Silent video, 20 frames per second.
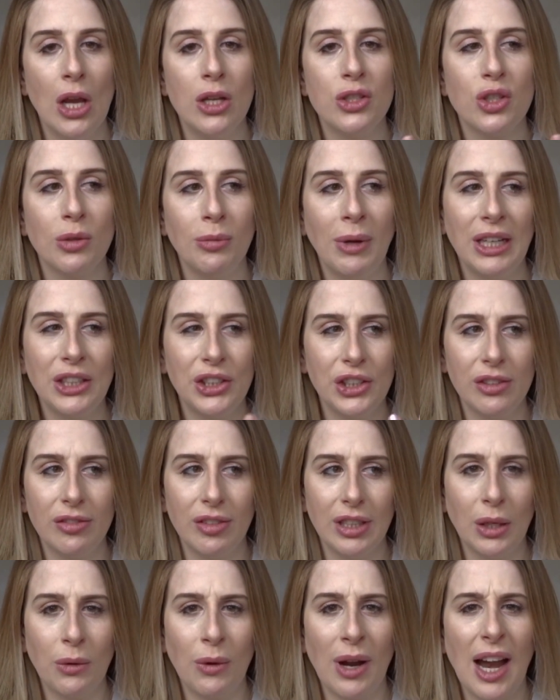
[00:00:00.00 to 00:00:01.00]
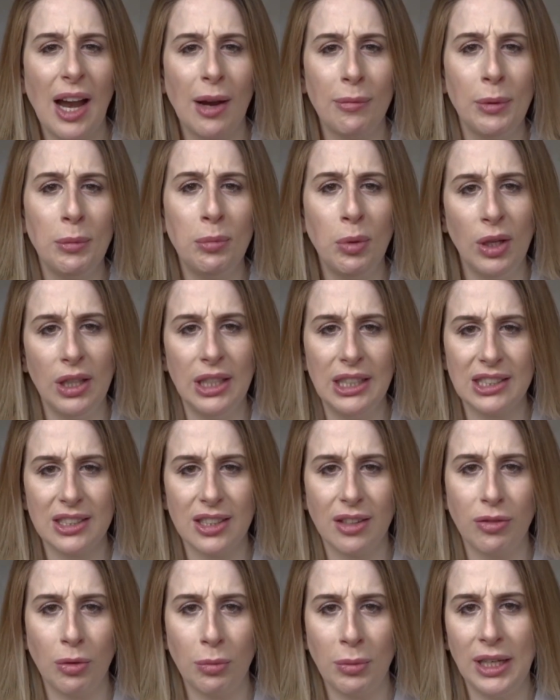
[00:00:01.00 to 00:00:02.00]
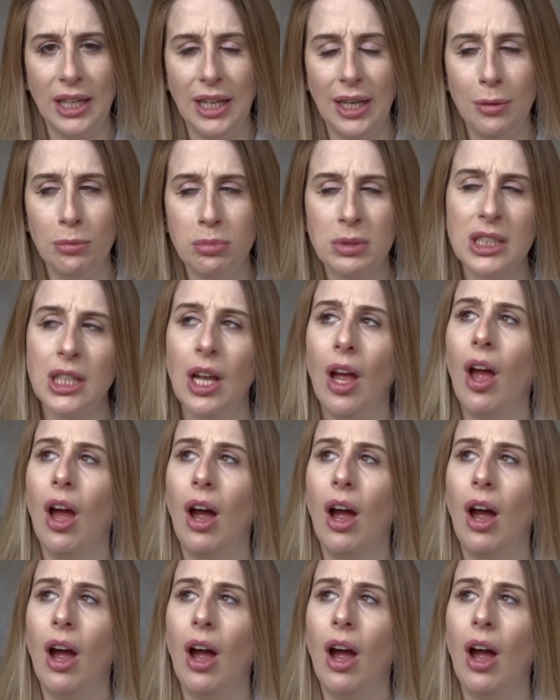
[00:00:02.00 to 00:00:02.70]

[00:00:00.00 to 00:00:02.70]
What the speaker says: So I'm actually really quite happy putting this stuff on my lips.